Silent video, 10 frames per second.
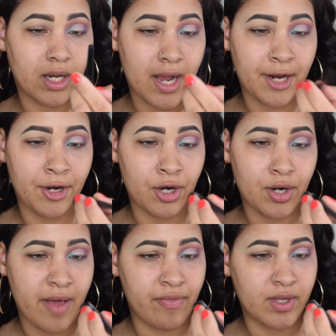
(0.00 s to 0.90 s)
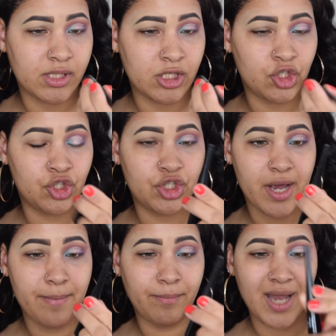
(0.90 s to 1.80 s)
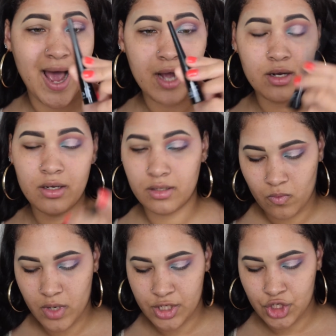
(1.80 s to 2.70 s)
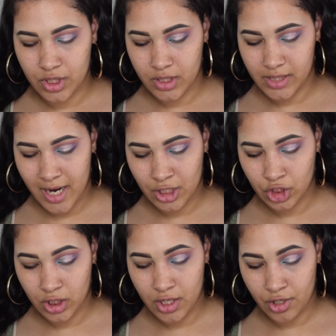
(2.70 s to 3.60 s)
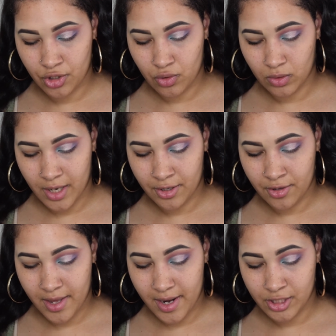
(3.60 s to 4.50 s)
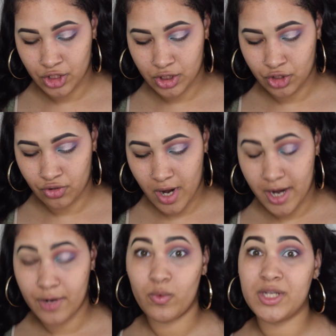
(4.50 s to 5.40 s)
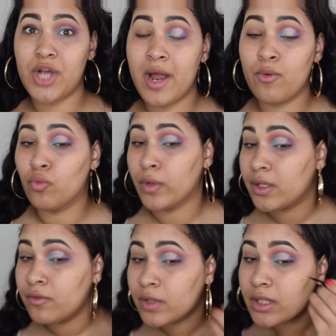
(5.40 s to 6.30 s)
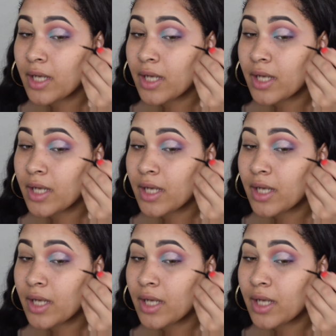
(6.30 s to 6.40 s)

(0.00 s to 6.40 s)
liner, and this is jet black, which is actually a new liner that I just tried, which I really